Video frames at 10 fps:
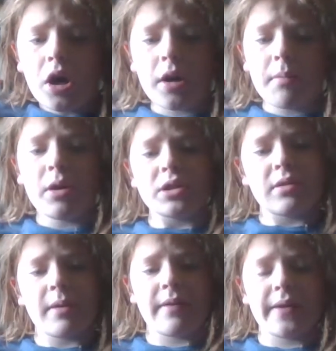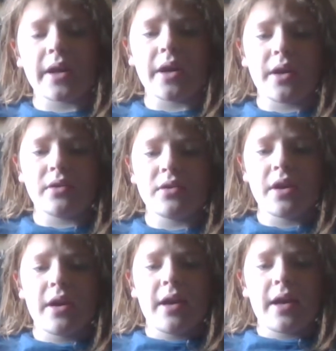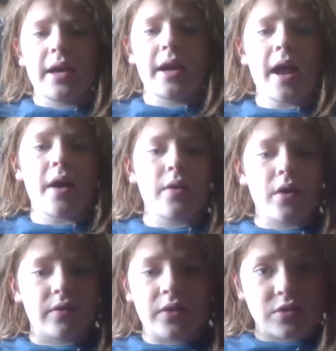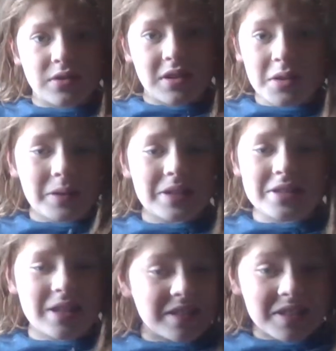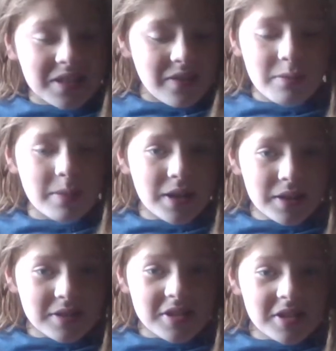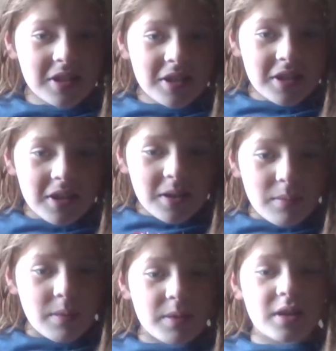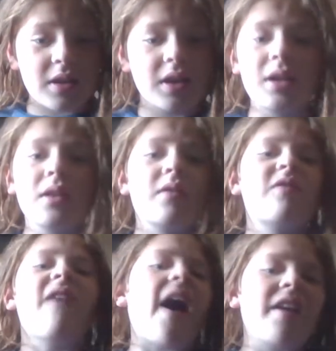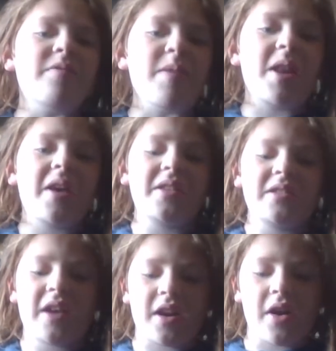on most of my videos, and I don't know if this is gonna reach 10 to 11 minutes. Maybe 5 minutes, I